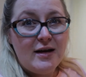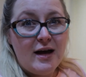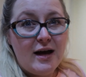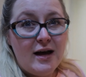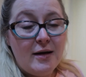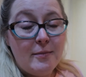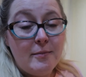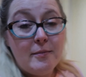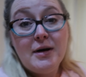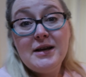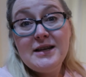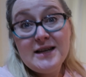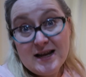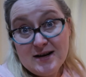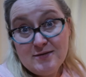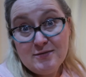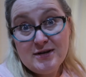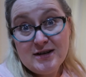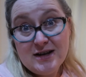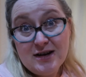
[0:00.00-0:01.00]
My
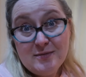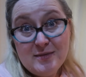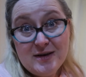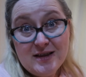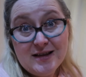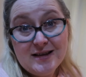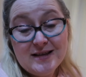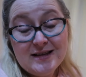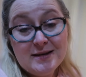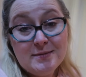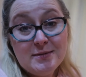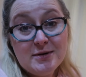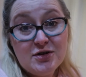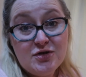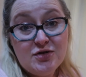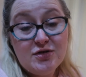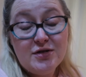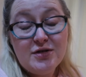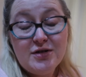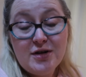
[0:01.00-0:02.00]
dad would tell me that this is
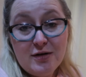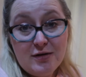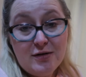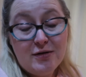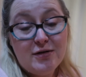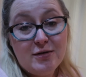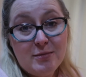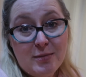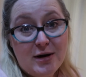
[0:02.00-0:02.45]
because you can no longer